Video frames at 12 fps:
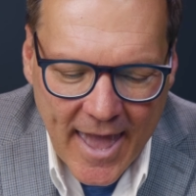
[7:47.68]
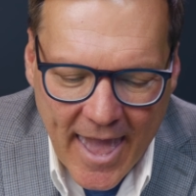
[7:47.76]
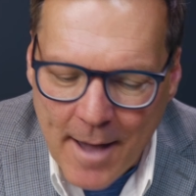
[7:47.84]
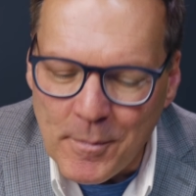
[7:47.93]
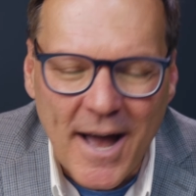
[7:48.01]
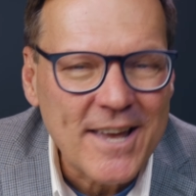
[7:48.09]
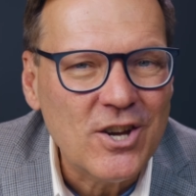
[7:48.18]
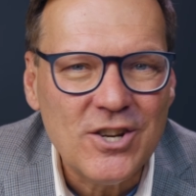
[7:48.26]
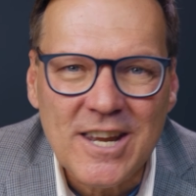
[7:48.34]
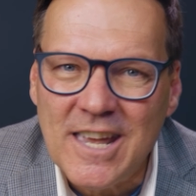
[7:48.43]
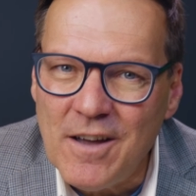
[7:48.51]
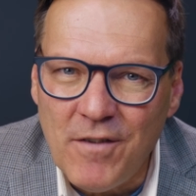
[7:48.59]
Am I going
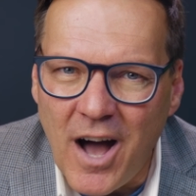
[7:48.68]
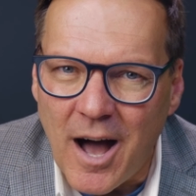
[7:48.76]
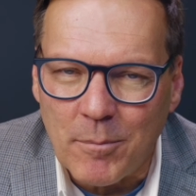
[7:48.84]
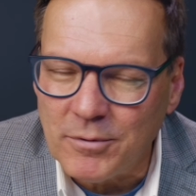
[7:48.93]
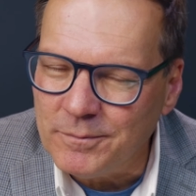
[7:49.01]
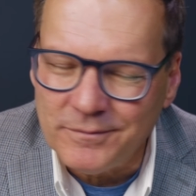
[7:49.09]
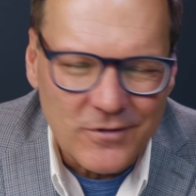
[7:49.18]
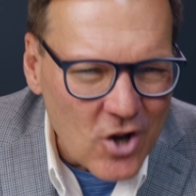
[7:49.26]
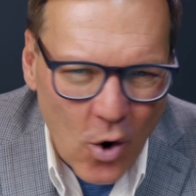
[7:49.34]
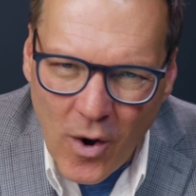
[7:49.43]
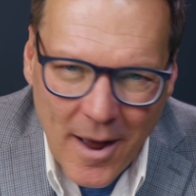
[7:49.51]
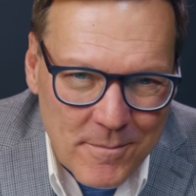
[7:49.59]
to give up?
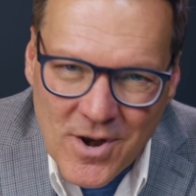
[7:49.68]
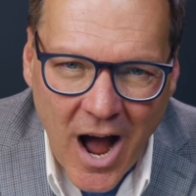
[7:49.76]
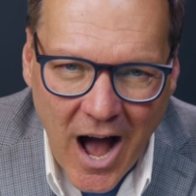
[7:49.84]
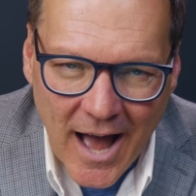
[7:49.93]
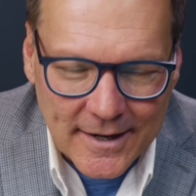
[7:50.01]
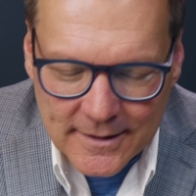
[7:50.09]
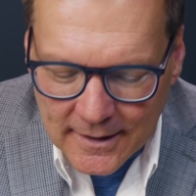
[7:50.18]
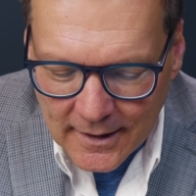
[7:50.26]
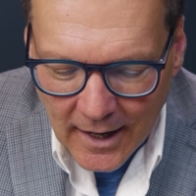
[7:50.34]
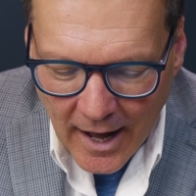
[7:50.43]
No, I'm not.